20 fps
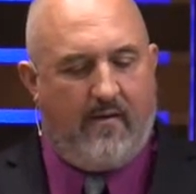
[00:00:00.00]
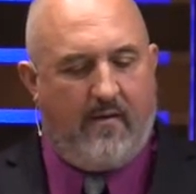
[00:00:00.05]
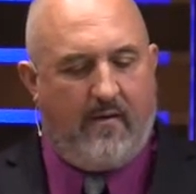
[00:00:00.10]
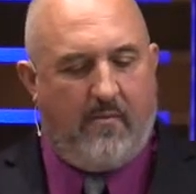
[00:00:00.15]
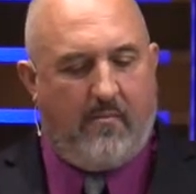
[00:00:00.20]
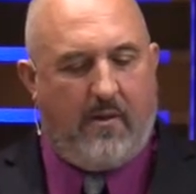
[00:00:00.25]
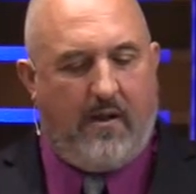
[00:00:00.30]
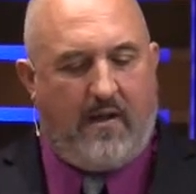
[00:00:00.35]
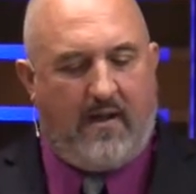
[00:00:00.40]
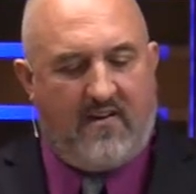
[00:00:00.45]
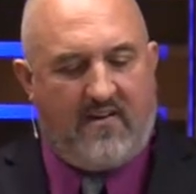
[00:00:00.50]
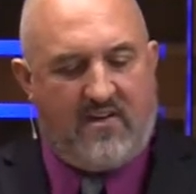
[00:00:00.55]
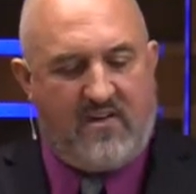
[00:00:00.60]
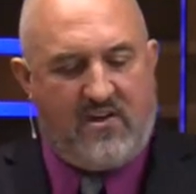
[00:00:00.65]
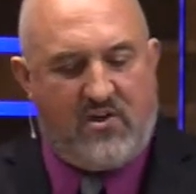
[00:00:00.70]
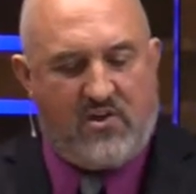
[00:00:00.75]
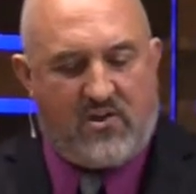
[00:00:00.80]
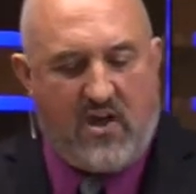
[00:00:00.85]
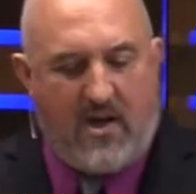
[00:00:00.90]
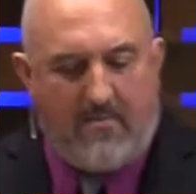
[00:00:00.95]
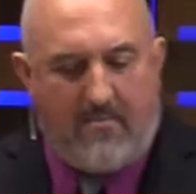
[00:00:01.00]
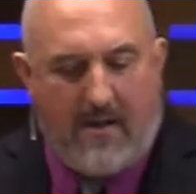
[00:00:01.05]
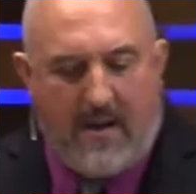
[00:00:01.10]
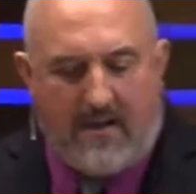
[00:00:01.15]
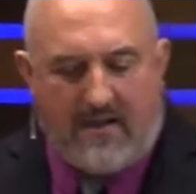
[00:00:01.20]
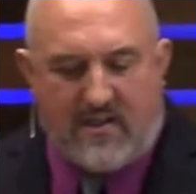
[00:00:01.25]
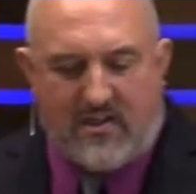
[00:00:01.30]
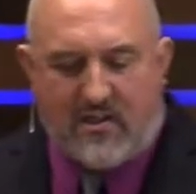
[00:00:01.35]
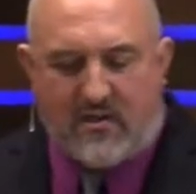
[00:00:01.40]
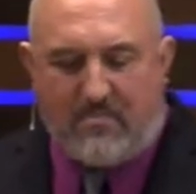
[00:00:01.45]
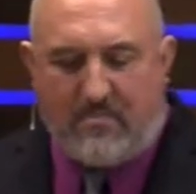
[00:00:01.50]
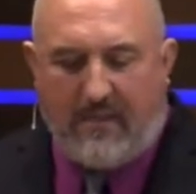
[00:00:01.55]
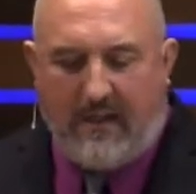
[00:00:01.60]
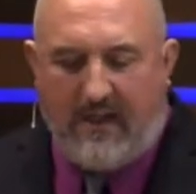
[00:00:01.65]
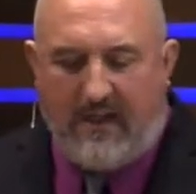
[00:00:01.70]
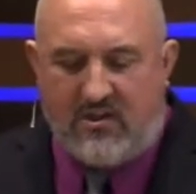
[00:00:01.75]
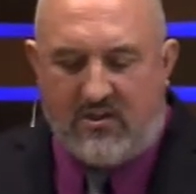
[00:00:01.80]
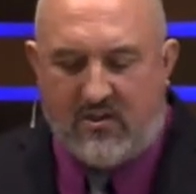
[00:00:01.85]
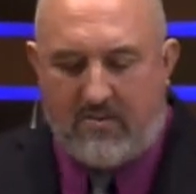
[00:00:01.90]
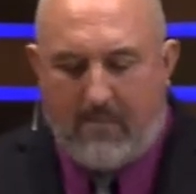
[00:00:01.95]
But he continues on My
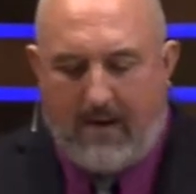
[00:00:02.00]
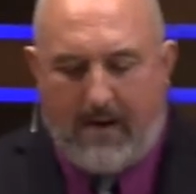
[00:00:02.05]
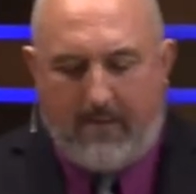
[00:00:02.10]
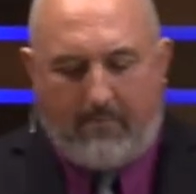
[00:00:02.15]
speech and my